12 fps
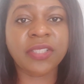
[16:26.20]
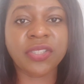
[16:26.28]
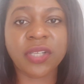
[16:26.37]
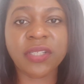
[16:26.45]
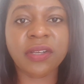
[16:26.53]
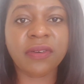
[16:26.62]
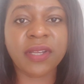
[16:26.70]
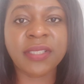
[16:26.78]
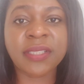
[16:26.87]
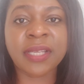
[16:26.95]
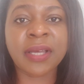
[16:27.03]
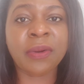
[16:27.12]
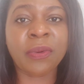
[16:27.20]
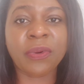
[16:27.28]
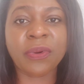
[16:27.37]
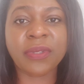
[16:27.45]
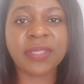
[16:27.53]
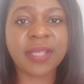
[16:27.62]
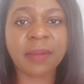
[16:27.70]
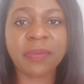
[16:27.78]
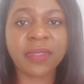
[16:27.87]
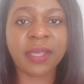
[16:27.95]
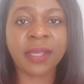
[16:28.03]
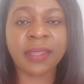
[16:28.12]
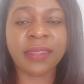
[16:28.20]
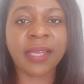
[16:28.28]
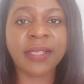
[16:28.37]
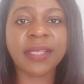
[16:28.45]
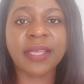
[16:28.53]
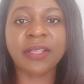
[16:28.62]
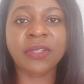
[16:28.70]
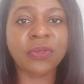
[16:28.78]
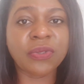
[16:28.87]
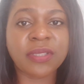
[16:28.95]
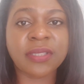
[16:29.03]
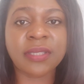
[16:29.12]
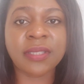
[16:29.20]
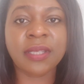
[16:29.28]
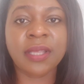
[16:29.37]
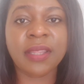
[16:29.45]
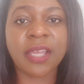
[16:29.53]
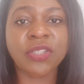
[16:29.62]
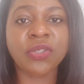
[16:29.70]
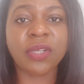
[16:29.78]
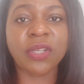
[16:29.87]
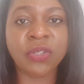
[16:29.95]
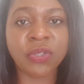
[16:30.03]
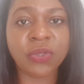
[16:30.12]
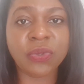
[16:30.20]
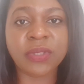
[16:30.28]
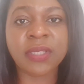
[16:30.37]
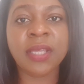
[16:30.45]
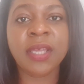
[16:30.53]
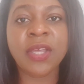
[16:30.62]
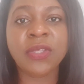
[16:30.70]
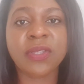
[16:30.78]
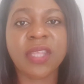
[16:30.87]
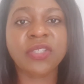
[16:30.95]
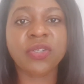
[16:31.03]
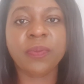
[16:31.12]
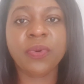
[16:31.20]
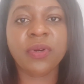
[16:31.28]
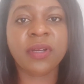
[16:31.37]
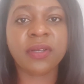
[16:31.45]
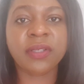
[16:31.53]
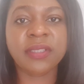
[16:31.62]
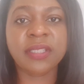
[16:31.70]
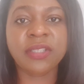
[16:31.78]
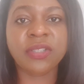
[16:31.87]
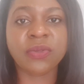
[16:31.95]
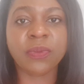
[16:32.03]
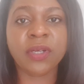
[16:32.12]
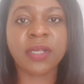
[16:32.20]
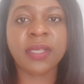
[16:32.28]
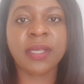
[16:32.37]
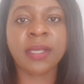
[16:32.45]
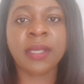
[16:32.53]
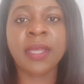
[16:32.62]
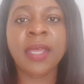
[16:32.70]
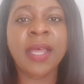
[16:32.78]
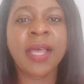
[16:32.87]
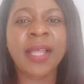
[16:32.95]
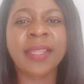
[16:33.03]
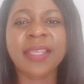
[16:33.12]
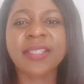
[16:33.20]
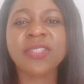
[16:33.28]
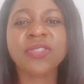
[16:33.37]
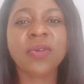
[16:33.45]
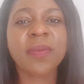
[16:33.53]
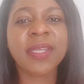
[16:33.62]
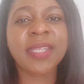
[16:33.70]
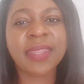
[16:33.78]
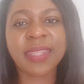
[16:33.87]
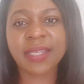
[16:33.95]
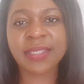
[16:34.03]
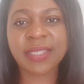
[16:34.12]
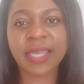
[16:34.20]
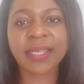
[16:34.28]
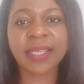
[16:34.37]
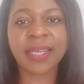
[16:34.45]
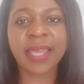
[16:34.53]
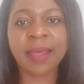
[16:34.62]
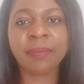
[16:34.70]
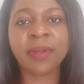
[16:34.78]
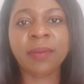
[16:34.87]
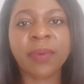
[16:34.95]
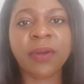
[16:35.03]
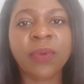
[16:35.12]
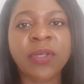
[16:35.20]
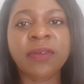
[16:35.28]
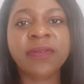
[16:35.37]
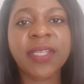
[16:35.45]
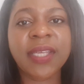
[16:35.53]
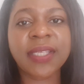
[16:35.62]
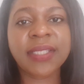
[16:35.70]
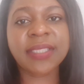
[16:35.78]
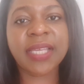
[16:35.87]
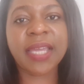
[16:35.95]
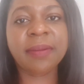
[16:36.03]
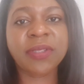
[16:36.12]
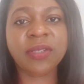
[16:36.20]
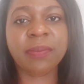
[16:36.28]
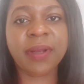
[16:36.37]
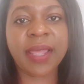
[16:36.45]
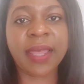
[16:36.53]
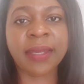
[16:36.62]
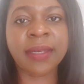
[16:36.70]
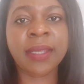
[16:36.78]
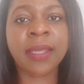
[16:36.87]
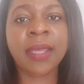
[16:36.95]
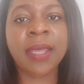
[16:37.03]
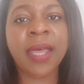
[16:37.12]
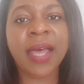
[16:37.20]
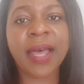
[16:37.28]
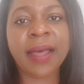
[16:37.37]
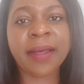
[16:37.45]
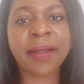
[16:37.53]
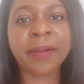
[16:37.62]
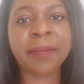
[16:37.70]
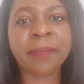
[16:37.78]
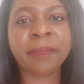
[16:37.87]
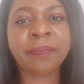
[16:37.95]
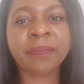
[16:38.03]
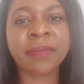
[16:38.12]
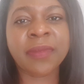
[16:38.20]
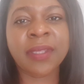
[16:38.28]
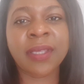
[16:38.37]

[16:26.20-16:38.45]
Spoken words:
generator or something that you can use so that your poker continues working. There's just so many things that can happen. But when you've taken time to plan, um,